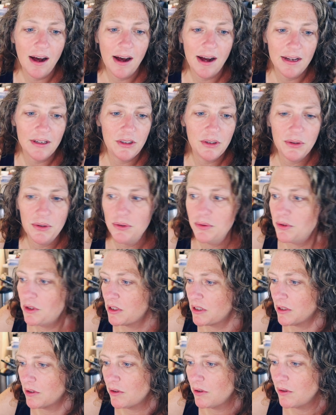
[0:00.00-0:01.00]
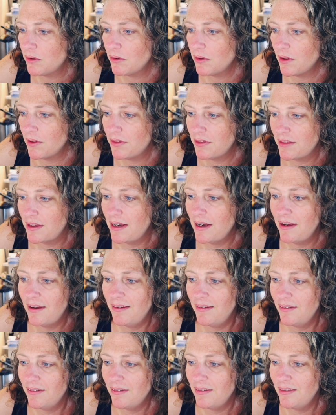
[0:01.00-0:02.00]
I do still
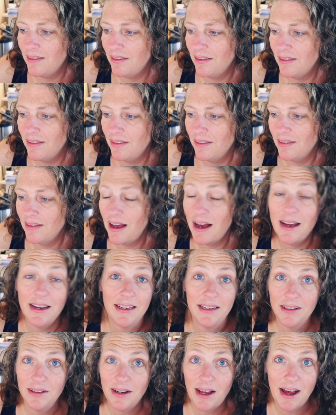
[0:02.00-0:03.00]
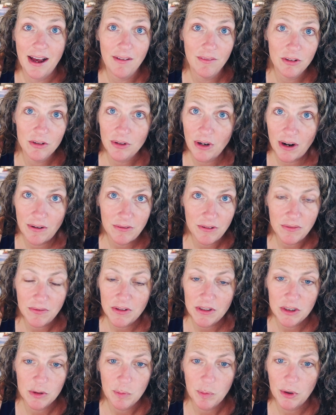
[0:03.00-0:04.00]
think I can have a draft of
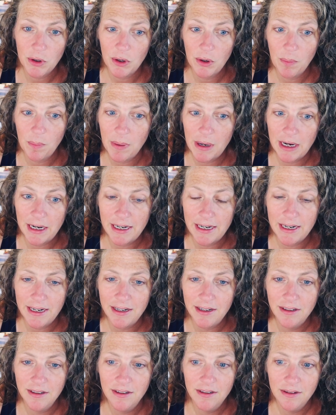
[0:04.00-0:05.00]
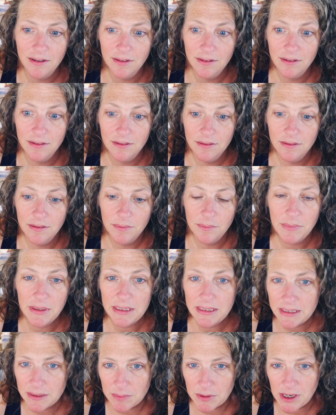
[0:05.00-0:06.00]
this book by
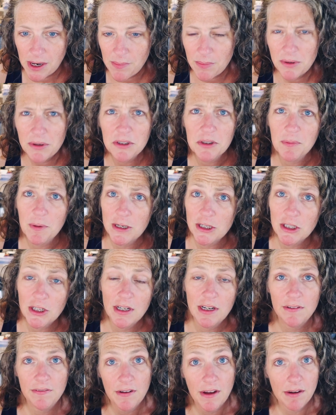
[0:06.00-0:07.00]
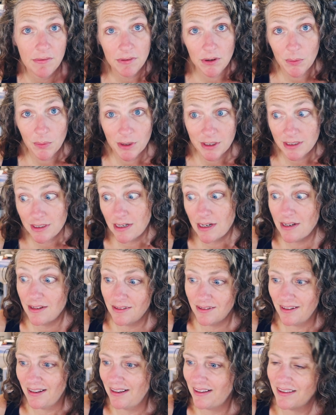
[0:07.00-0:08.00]
mid-September, especially if every Wednesday
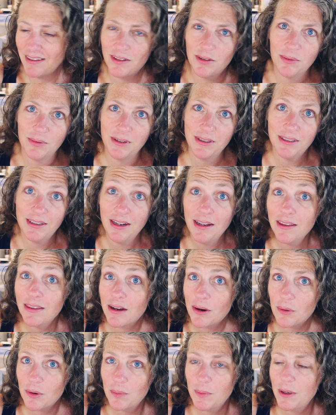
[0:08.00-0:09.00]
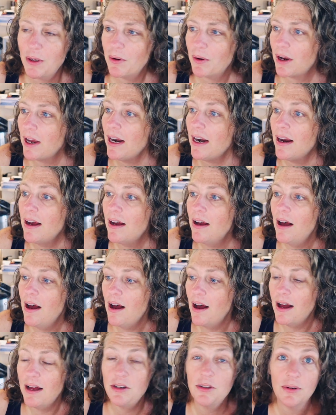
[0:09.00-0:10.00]
is like this Wednesday. That would be great.
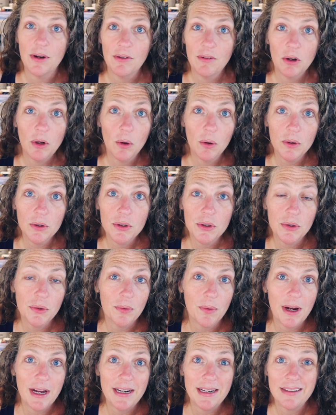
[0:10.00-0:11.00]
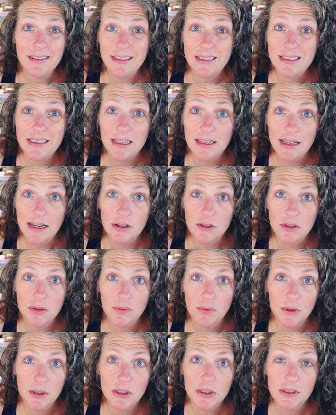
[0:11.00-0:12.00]
I do have a goal to write at least a
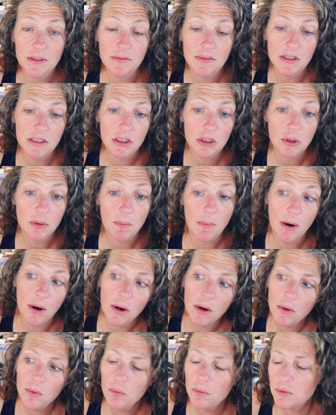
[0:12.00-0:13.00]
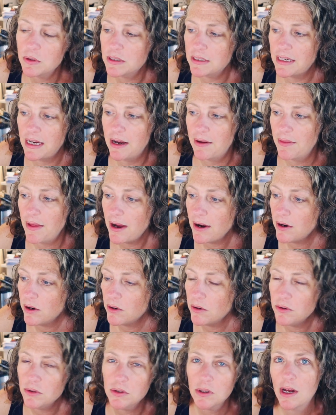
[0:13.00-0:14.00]
thousand words of this tomorrow. We'll see how that
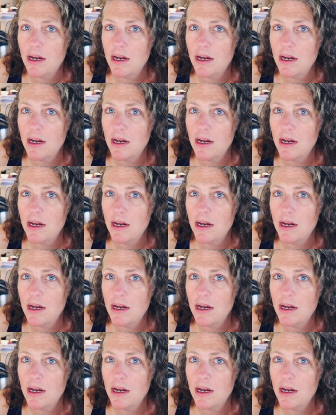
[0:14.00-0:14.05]
goes.